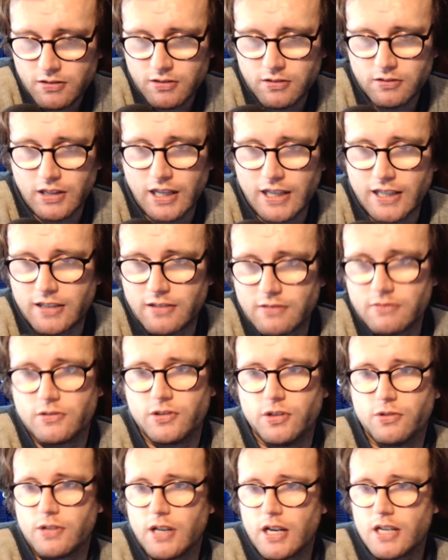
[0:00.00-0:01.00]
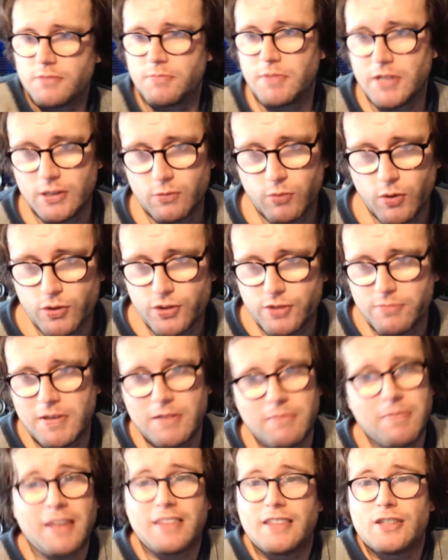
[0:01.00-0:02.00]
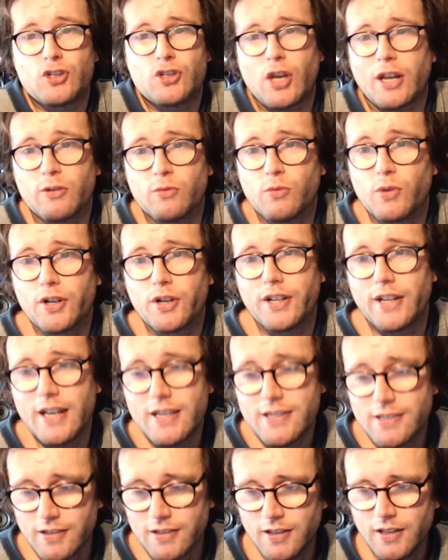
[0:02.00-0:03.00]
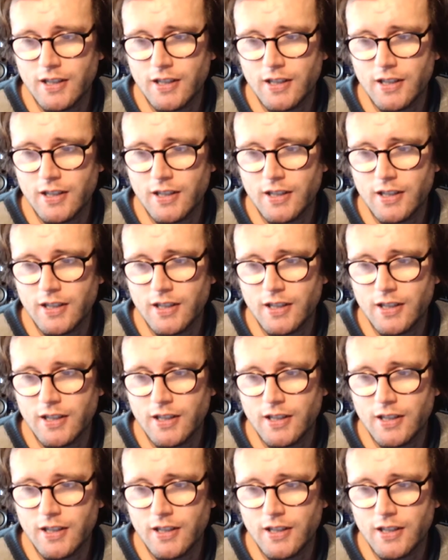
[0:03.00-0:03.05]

Like you guys mean the world to me. Make this channel what it is.